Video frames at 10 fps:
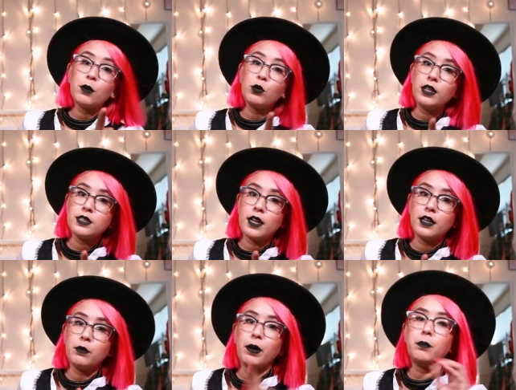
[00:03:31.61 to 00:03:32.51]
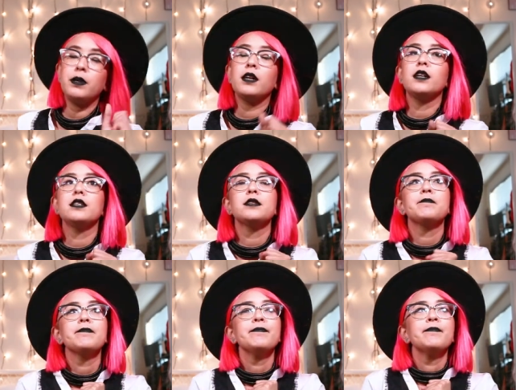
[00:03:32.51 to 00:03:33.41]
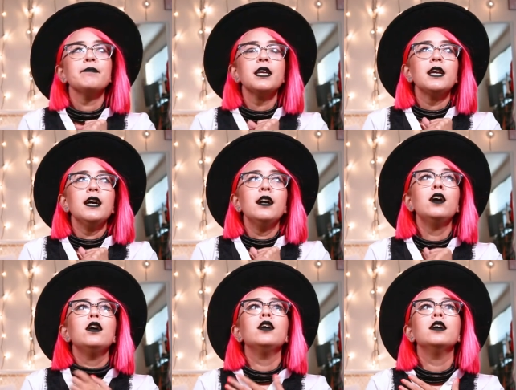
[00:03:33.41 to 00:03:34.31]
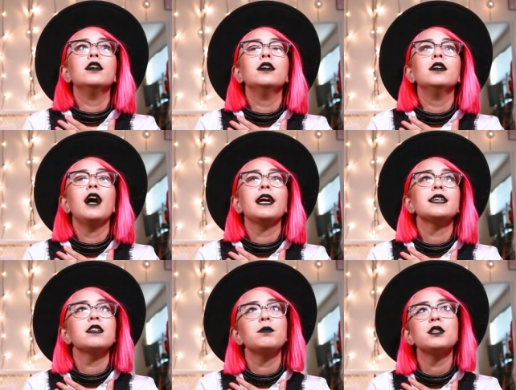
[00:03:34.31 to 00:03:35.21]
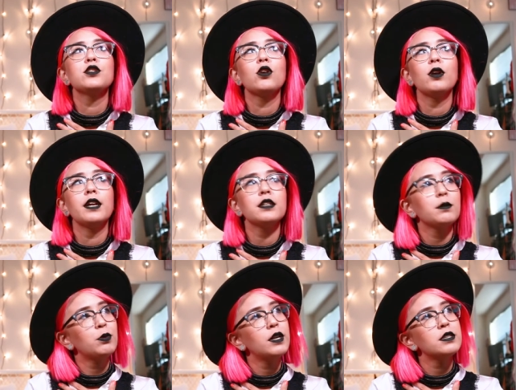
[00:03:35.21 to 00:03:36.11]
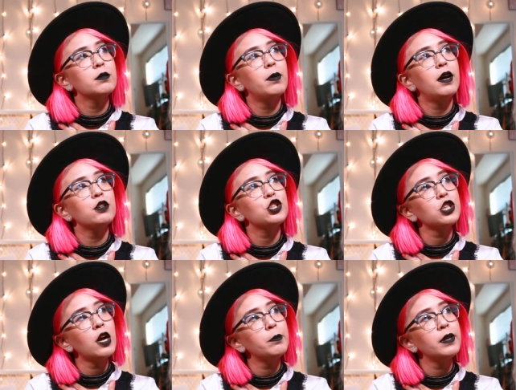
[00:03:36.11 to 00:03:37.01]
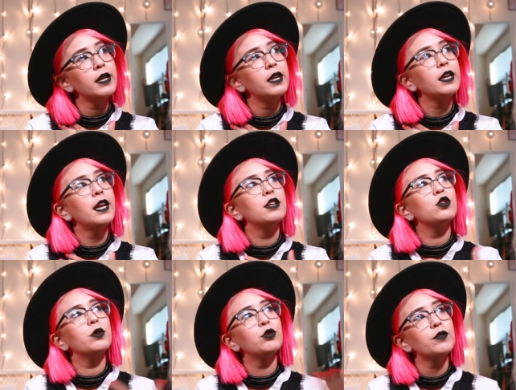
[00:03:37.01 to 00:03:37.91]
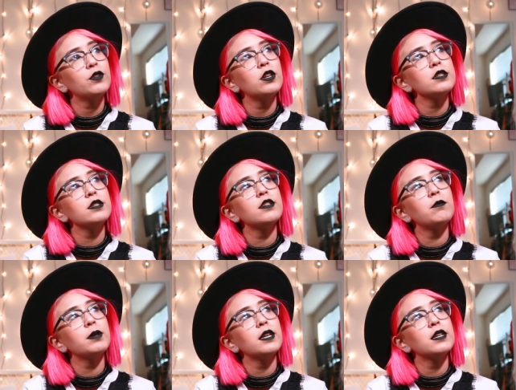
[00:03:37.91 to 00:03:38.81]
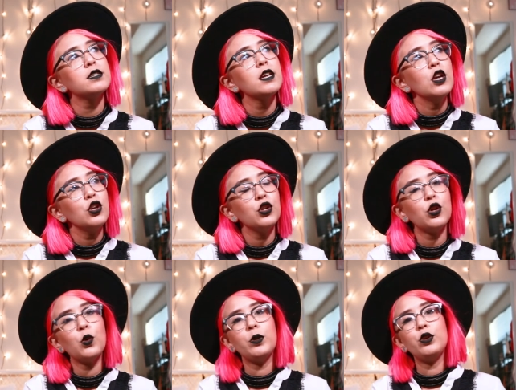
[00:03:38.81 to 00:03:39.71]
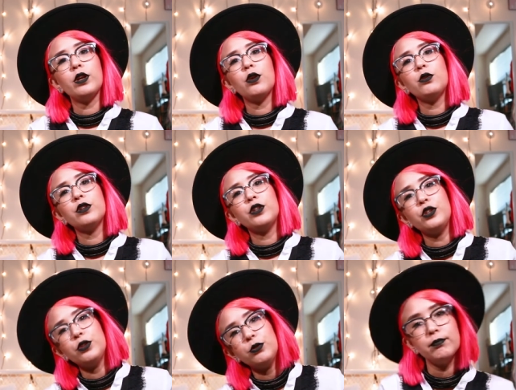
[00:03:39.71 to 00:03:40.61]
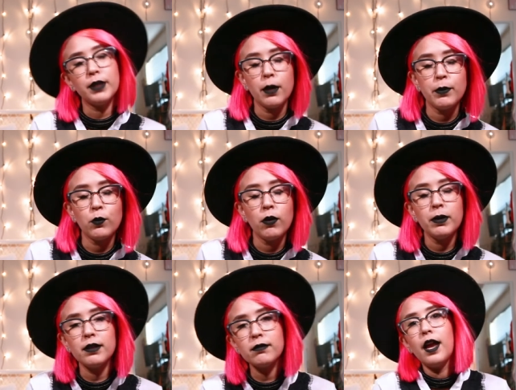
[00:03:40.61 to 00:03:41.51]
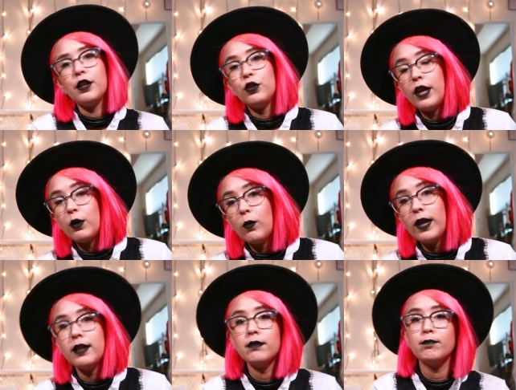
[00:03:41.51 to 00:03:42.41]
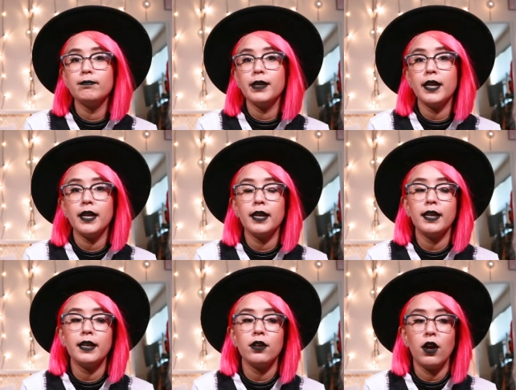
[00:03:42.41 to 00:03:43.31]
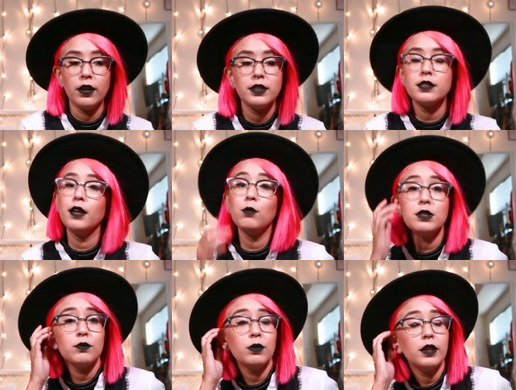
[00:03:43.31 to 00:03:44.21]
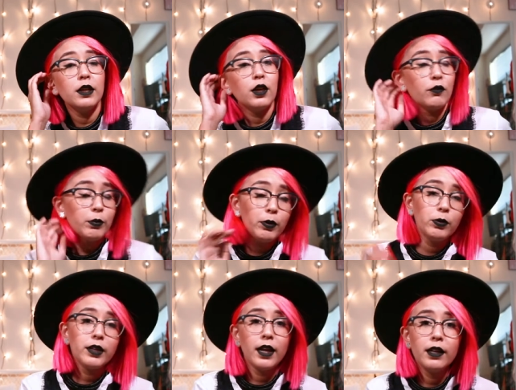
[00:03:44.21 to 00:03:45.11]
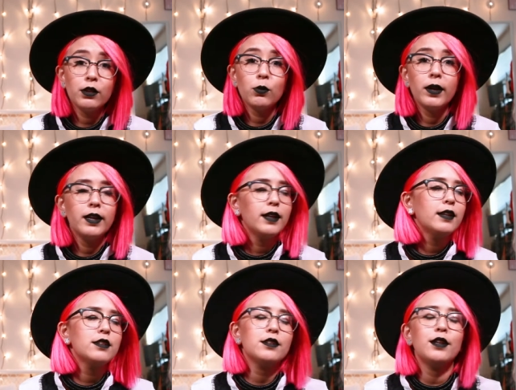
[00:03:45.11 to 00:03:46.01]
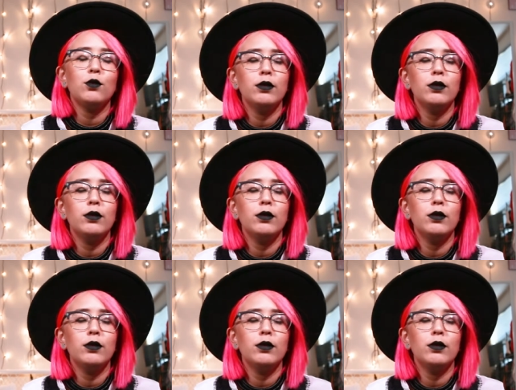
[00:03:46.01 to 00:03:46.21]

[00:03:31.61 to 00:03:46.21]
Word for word: I'm really excited about because, oh, I guess I've been so kind of depressed about shopping and doing thrift hauls and stuff, because you know, when you get older you become a woman and you gain weight. And honestly, I wasn't really comfortable with gaining the weight, and it's just like